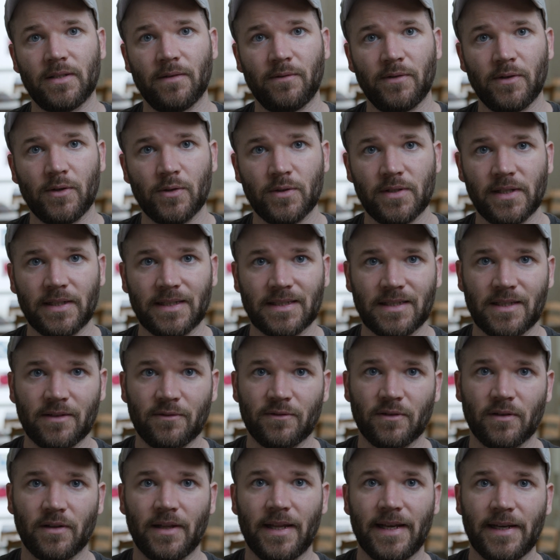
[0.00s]
If you're using a
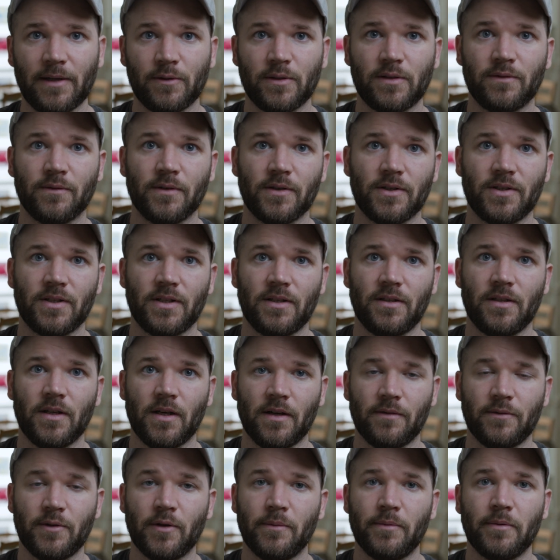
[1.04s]
different language version
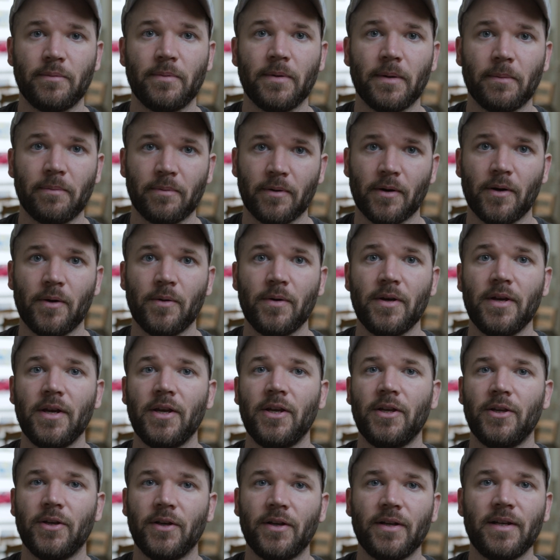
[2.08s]
of Adobe Premiere Pro,
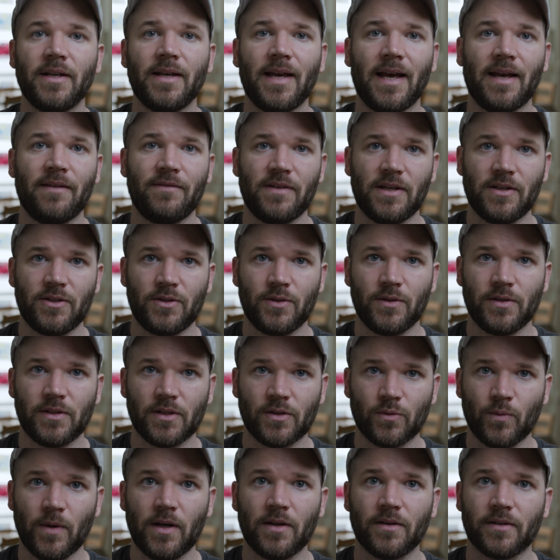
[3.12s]
you're gonna have issues
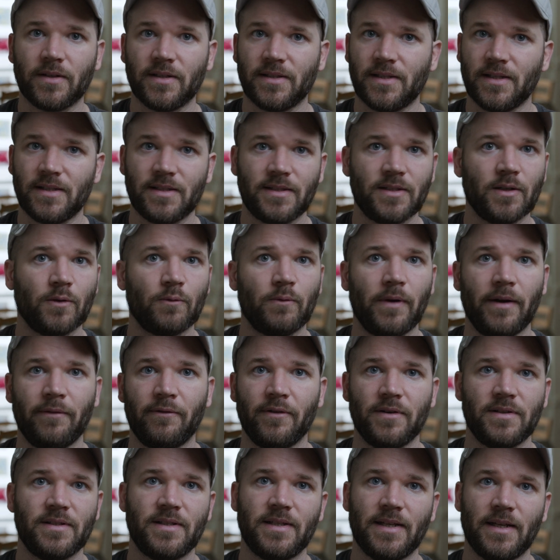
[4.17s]
as well because it's still
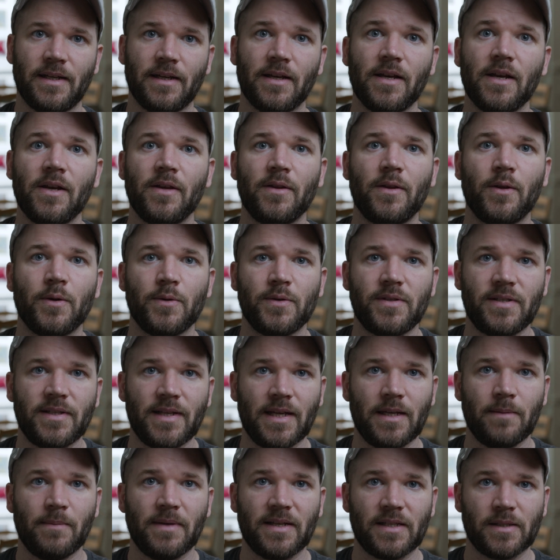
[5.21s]
referencing those
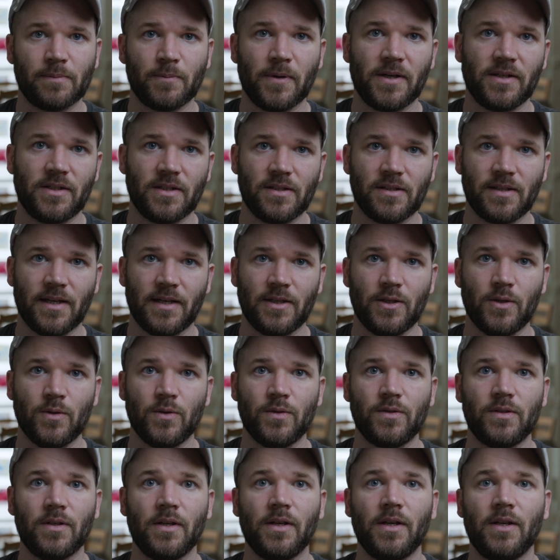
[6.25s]
same expressions I
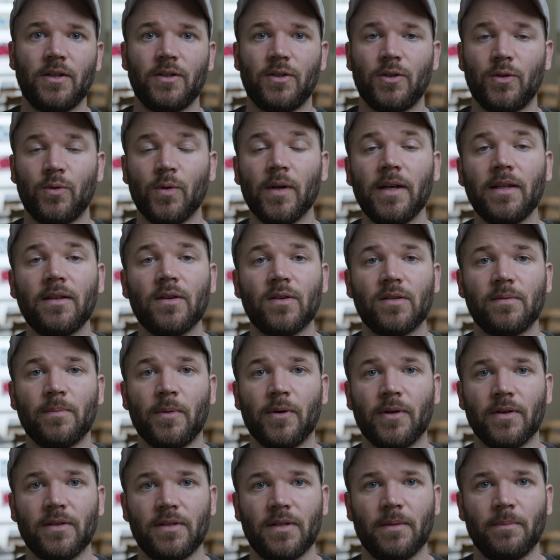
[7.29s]
used to create those
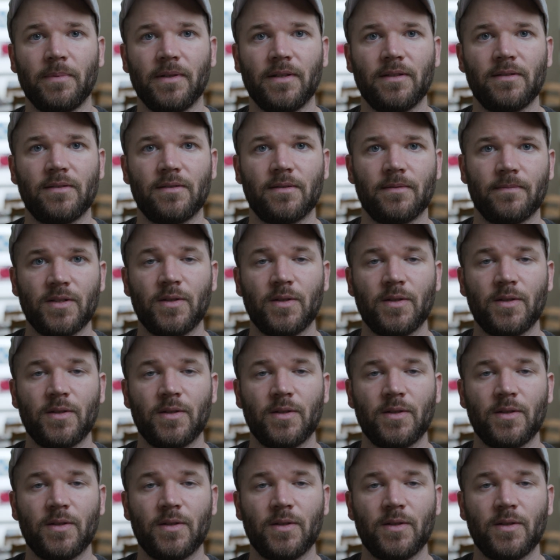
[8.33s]
MOGRT templates.